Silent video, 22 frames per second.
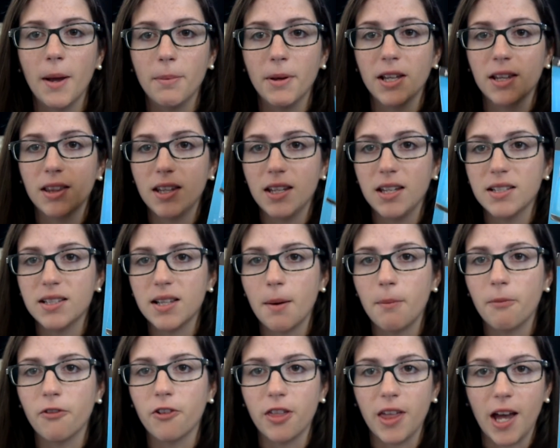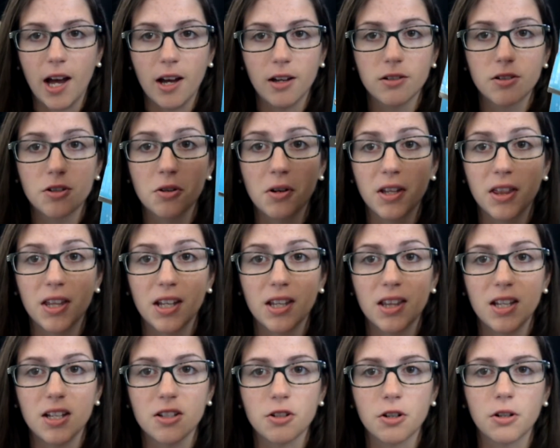picked these up for that. So I think
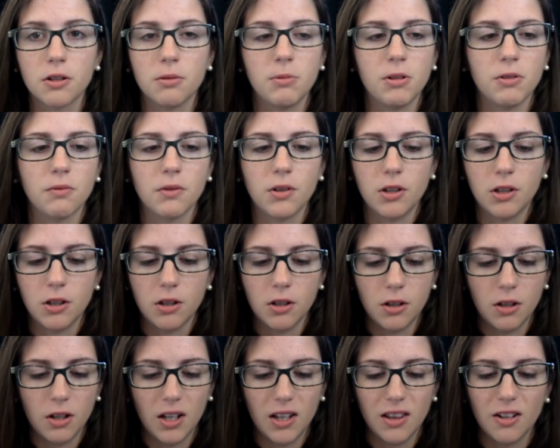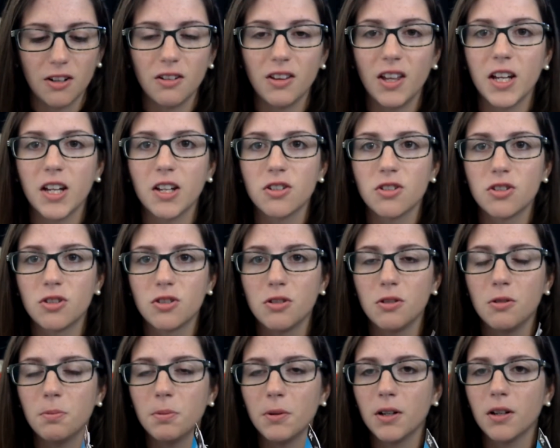these are gonna be really good, and they're like
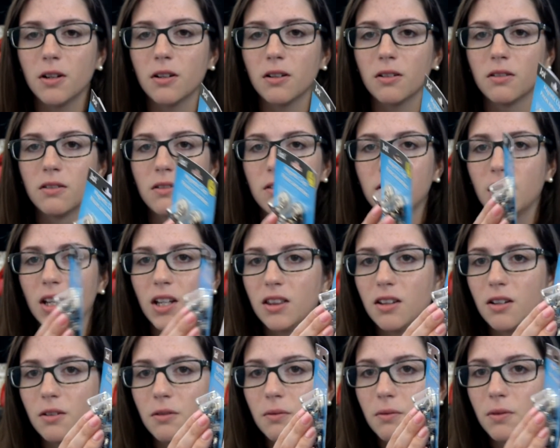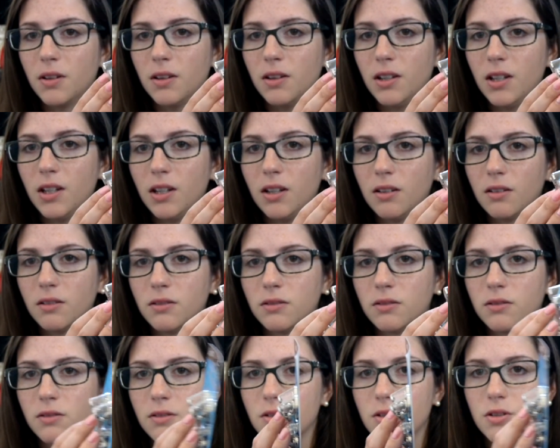super, like they're really
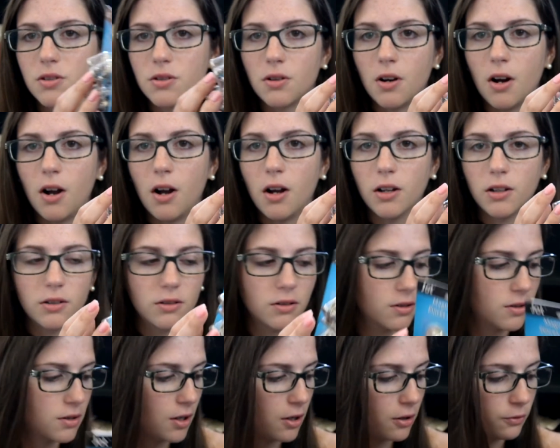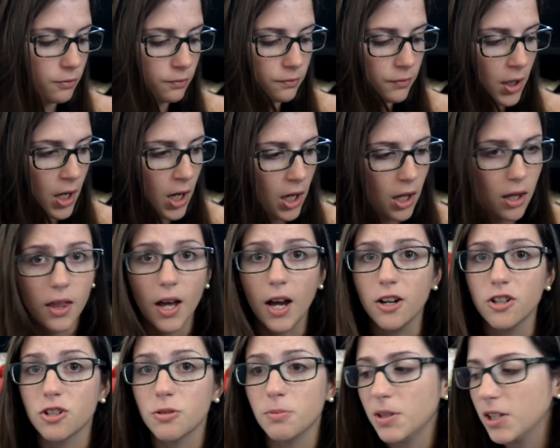strong, so
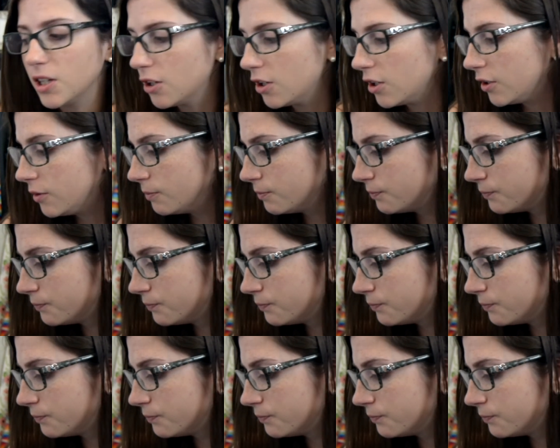that should be good.